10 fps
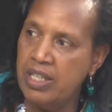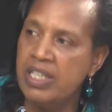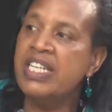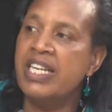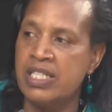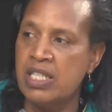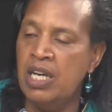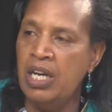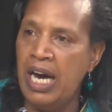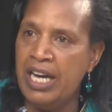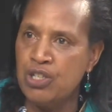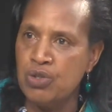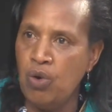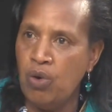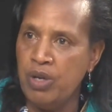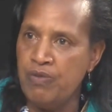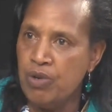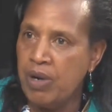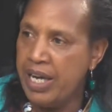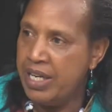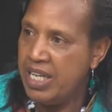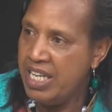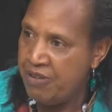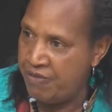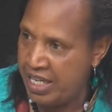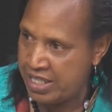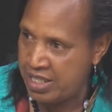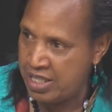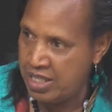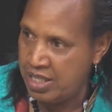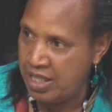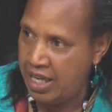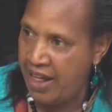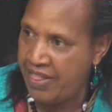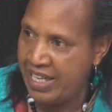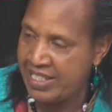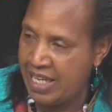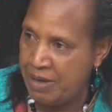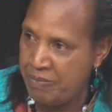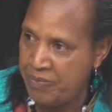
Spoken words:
Yes. And so if you can invest at that time,